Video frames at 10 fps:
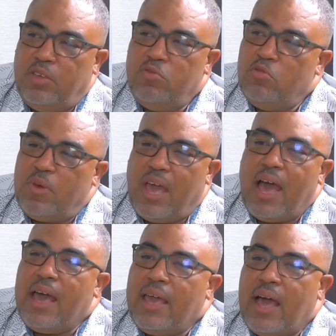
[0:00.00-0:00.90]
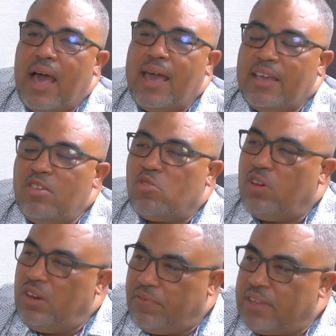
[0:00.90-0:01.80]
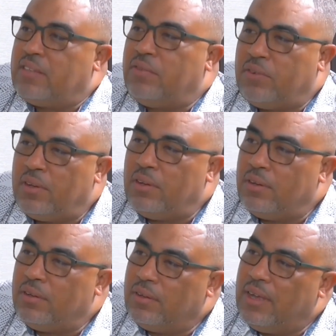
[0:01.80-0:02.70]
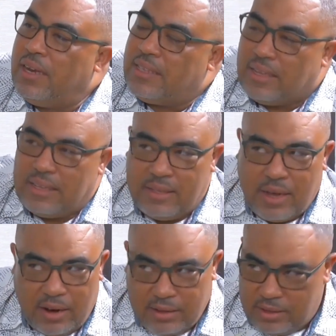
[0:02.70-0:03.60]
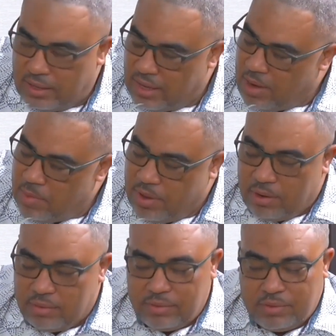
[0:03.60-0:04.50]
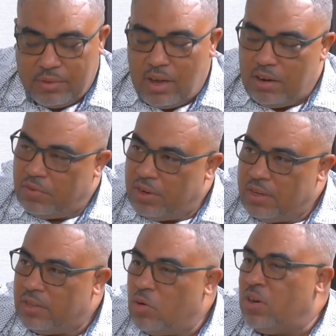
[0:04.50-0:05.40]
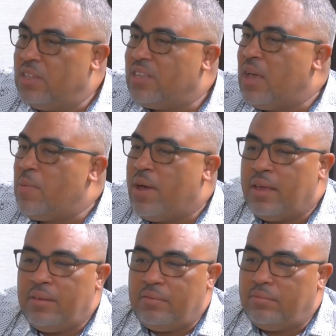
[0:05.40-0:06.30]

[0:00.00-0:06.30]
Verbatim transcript: you know me. Yeah. I, I enjoy the festival in its entirety. I mean, Carnival is the only time I